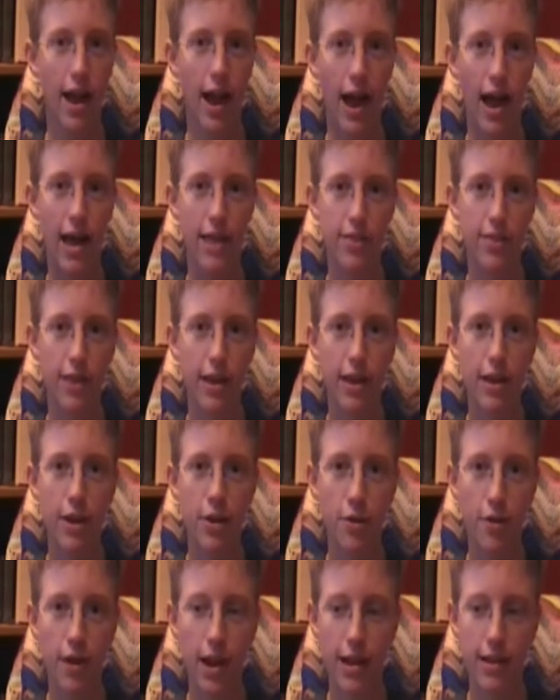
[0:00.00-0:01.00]
And they
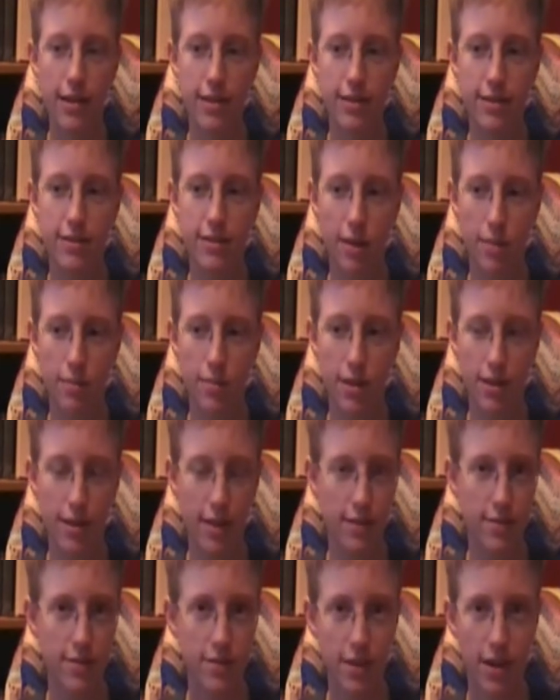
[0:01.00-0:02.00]
created something
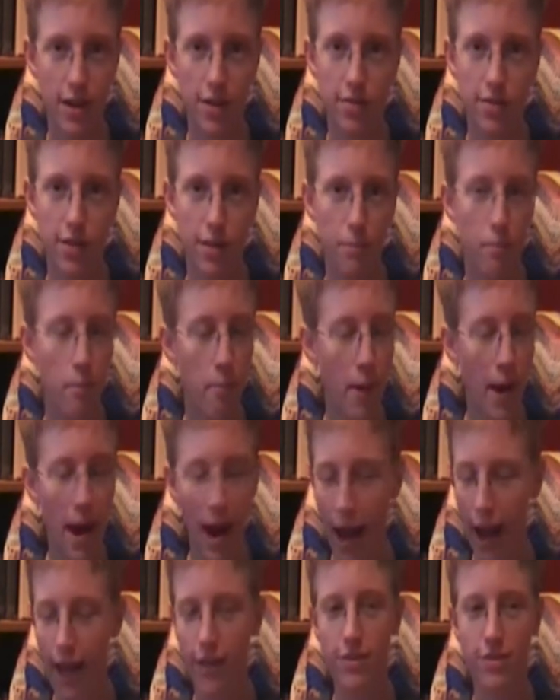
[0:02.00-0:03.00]
that scared the
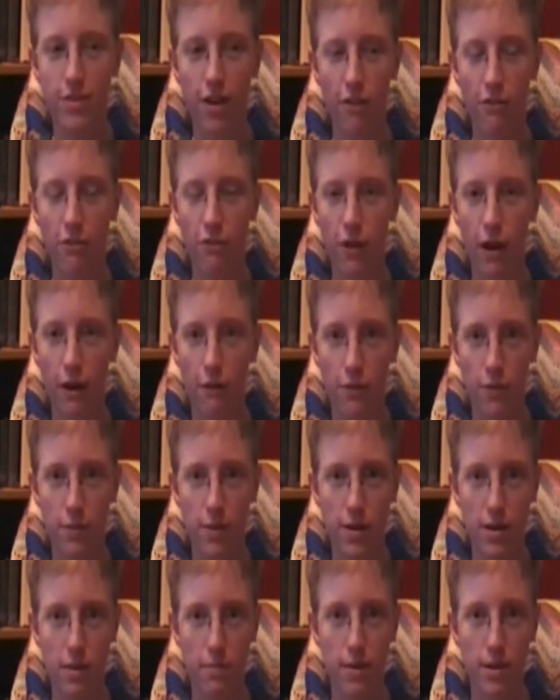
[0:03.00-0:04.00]
pants off of
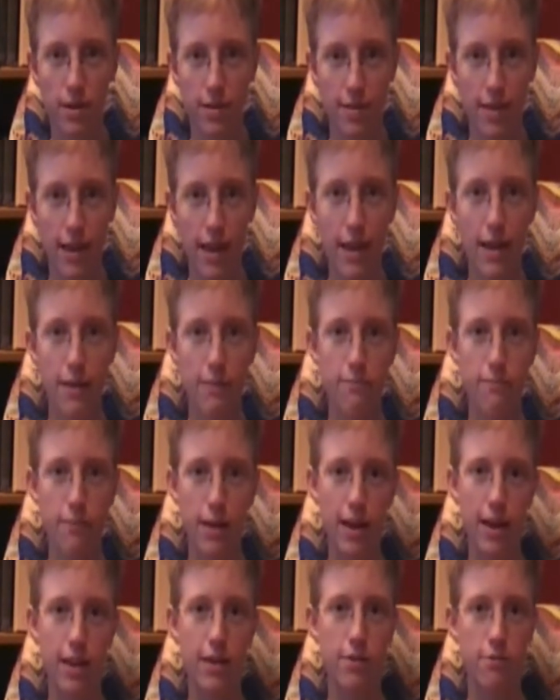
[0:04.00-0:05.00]
everybody, because they
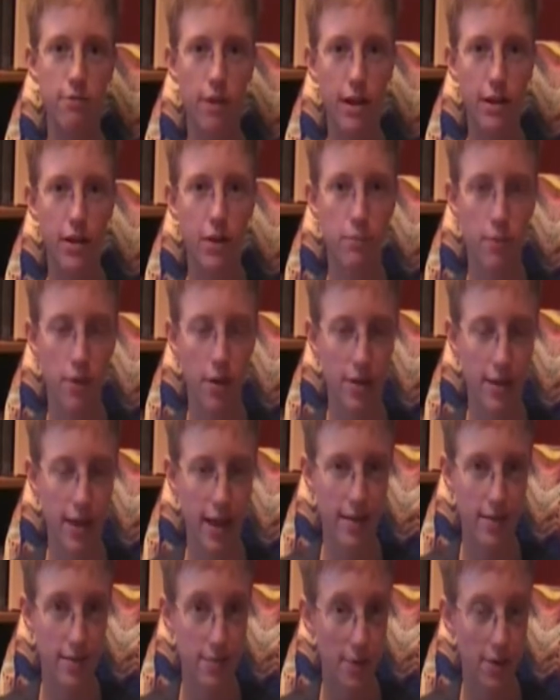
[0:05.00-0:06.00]
made a radio
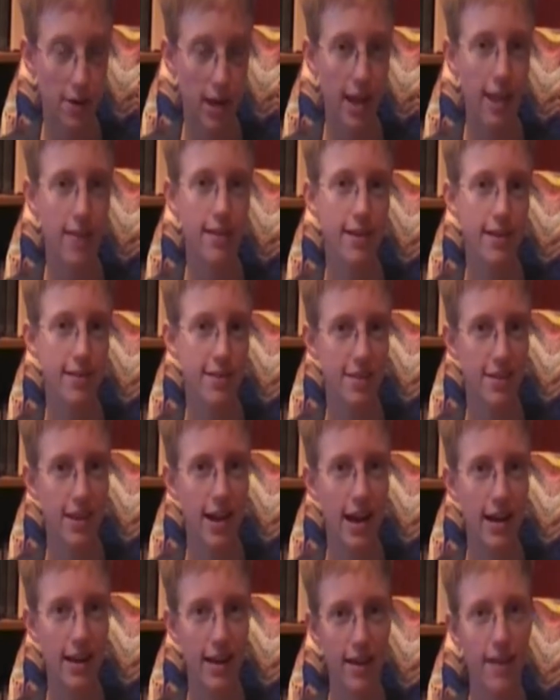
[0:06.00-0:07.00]
broadcast about aliens
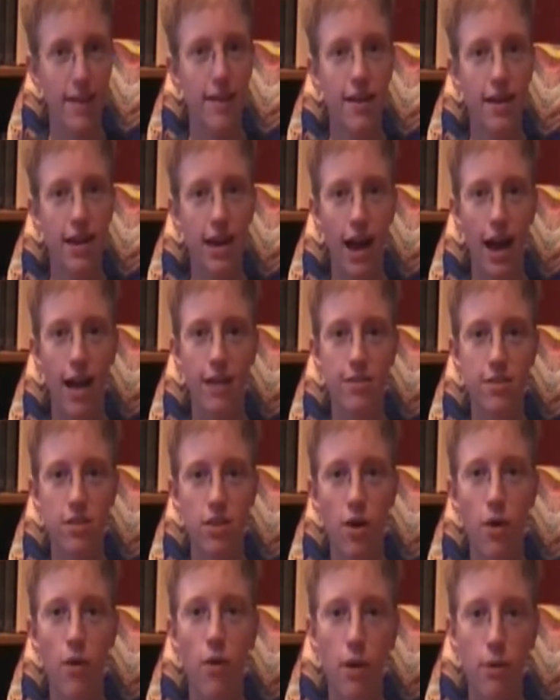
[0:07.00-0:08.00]
attacking as
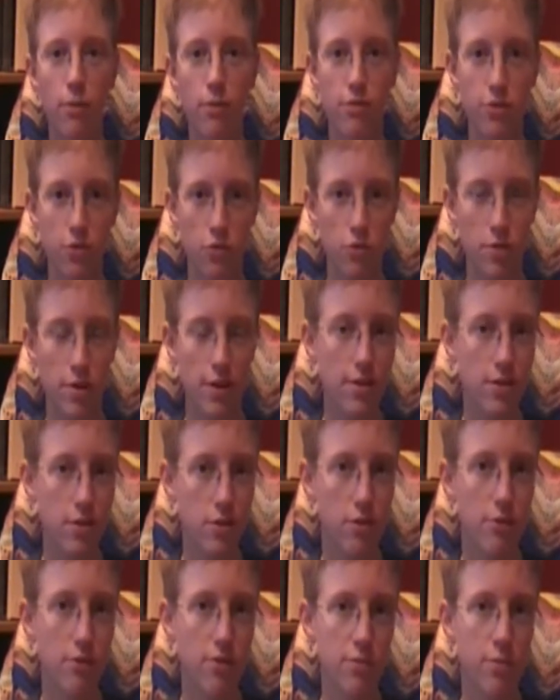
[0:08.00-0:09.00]
though it was a real
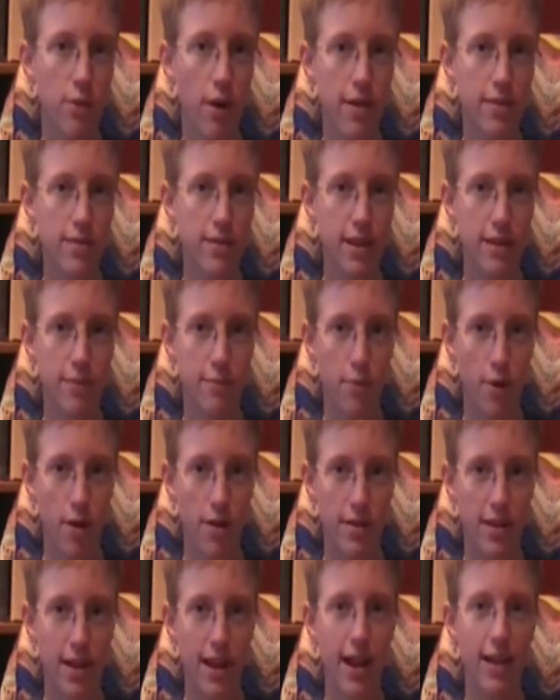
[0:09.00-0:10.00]
news
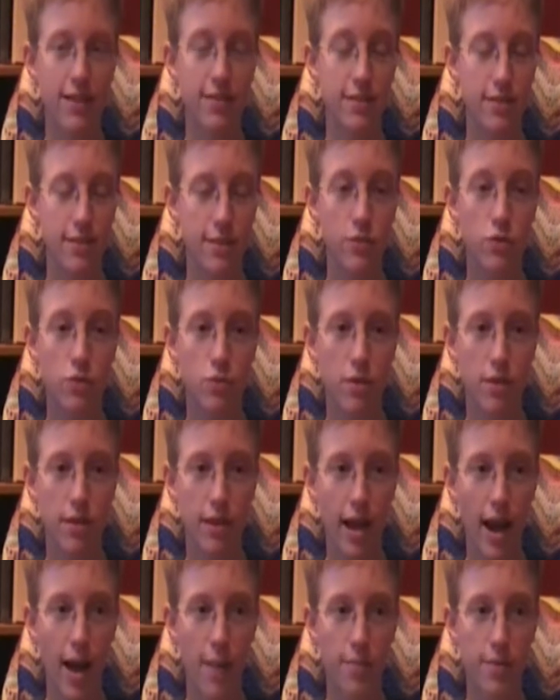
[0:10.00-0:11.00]
broadcast and it was really
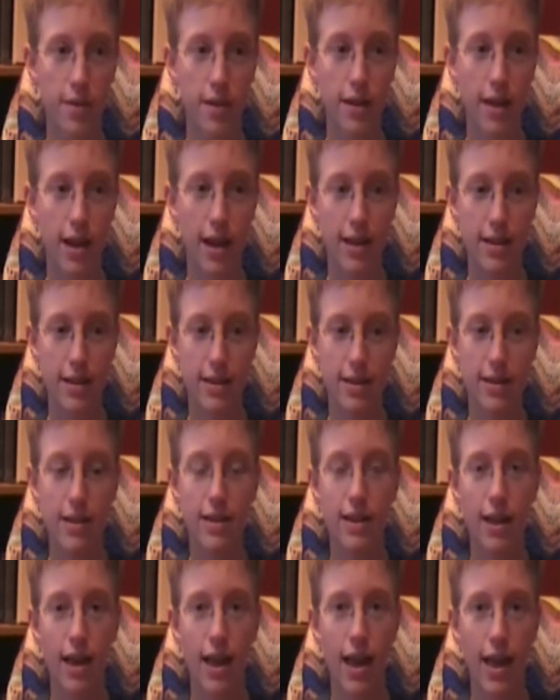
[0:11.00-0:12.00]
happening. And
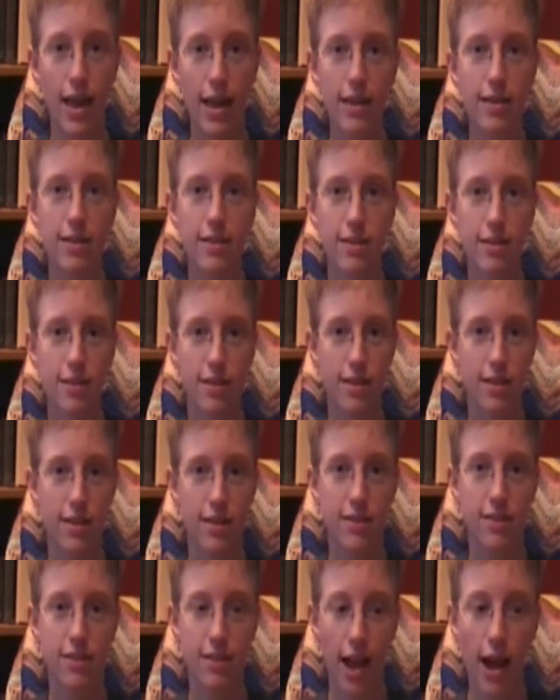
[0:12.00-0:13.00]
it
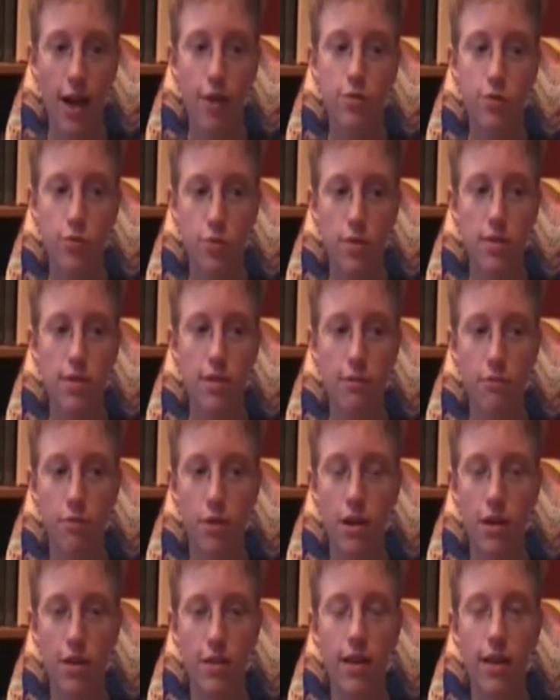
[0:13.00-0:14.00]
sounds really real.